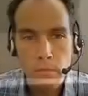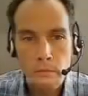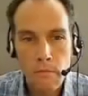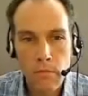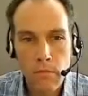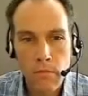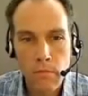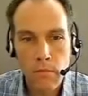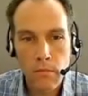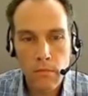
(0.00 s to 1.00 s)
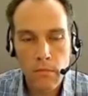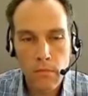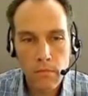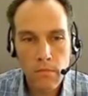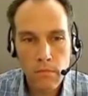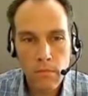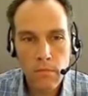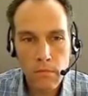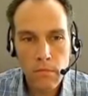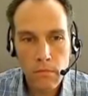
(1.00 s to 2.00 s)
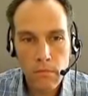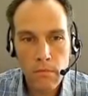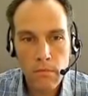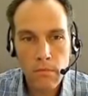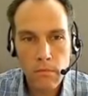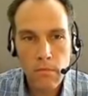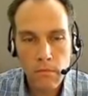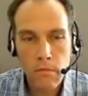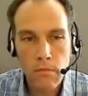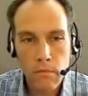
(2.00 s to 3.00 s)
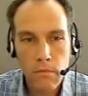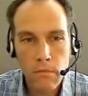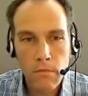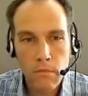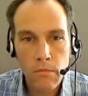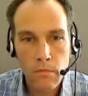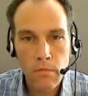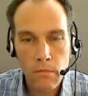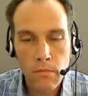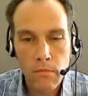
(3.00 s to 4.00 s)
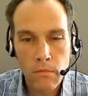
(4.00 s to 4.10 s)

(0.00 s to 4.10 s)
(silent)